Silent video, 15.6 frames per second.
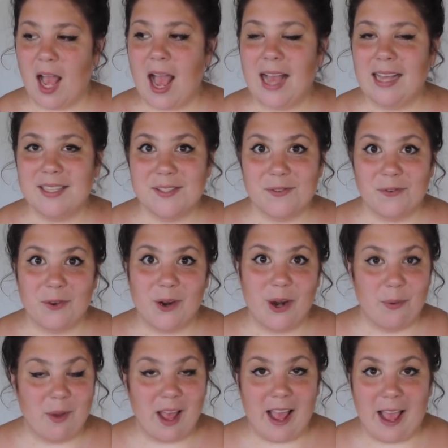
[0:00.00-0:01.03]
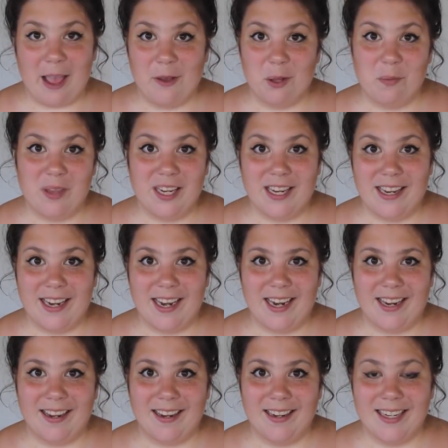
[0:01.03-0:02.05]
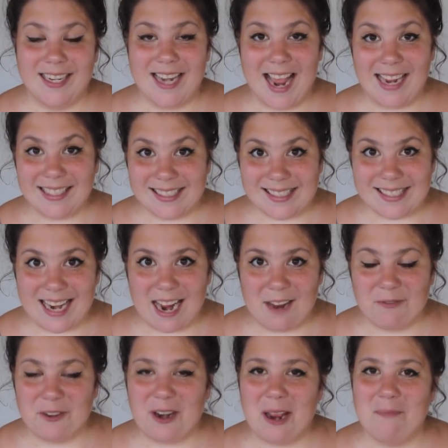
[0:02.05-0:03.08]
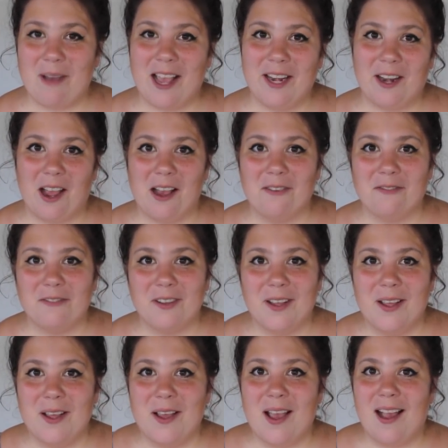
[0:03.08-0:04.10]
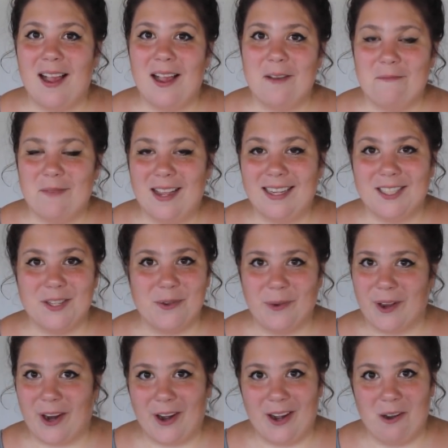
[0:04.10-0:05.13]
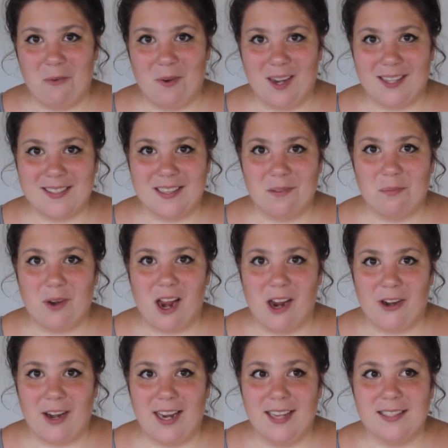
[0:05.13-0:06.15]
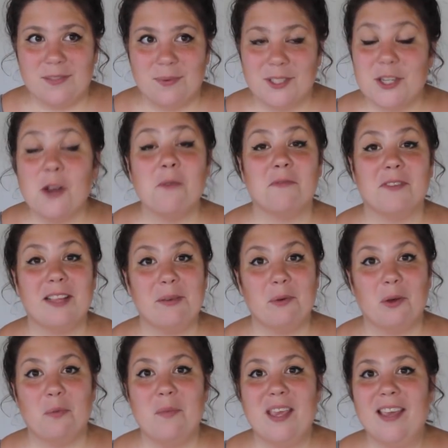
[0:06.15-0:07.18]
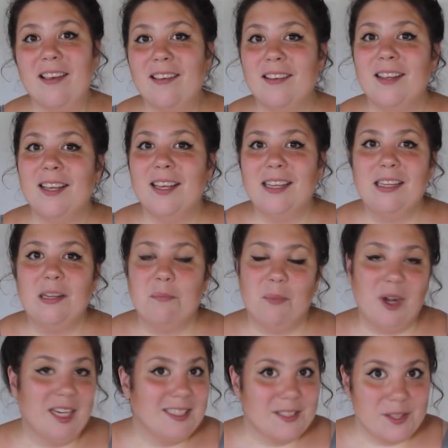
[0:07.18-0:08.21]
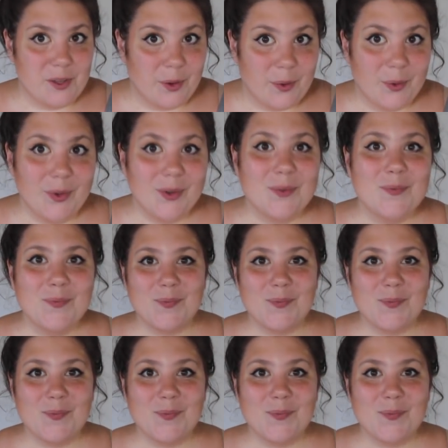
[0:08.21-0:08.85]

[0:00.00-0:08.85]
As for what I will be knitting next after I bind off my 2 current works in progress, which hopefully will be pretty soon.